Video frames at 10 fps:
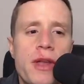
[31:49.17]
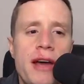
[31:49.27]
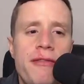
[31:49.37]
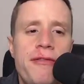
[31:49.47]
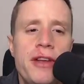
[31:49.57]

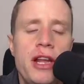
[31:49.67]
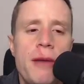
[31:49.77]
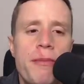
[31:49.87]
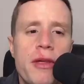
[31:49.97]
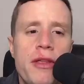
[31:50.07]
I fill
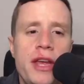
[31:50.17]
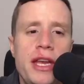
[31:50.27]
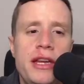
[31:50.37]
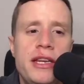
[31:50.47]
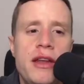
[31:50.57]
up
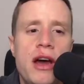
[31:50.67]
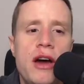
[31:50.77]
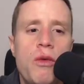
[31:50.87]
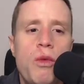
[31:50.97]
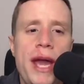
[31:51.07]
the
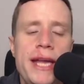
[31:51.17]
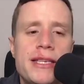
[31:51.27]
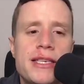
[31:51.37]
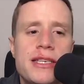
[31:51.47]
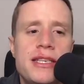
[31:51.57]

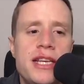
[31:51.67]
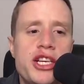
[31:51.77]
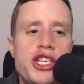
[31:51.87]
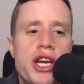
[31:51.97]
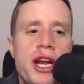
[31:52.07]
weights
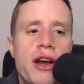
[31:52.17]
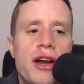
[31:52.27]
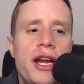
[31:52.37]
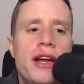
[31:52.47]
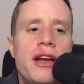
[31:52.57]

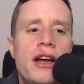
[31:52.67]
dictionary,